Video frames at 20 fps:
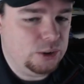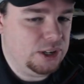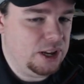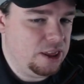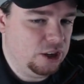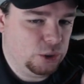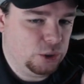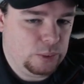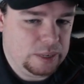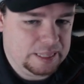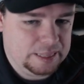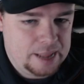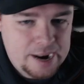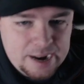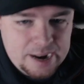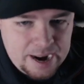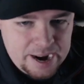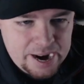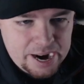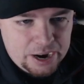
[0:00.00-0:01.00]
see this with
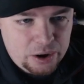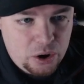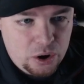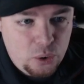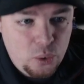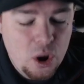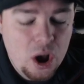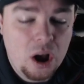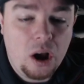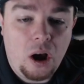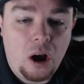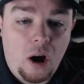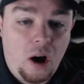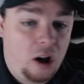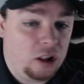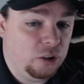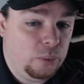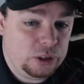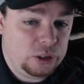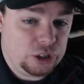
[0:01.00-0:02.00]
Lightning Arrow,
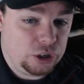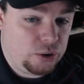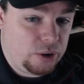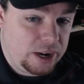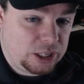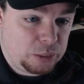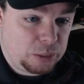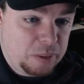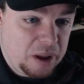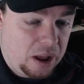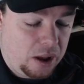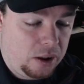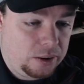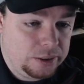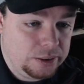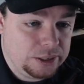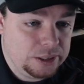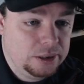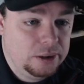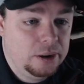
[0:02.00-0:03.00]
all of which are great
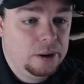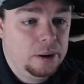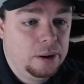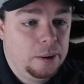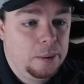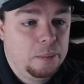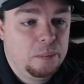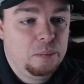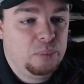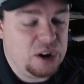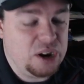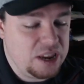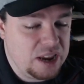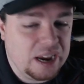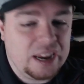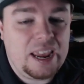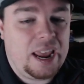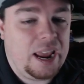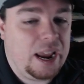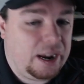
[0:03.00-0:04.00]
spells, but
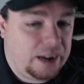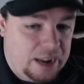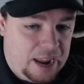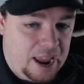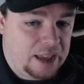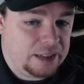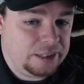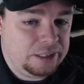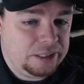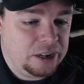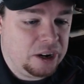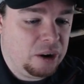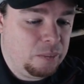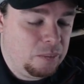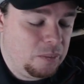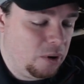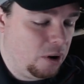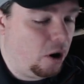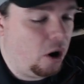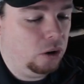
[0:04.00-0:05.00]
you can't cast
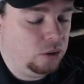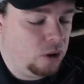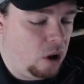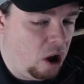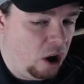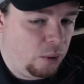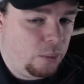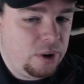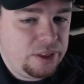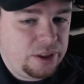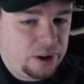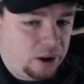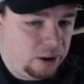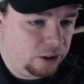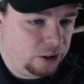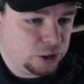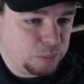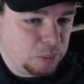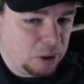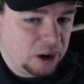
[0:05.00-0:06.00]
them along with
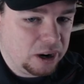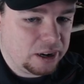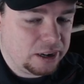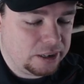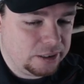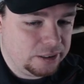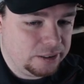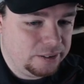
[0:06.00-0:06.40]
Hunter's Mark.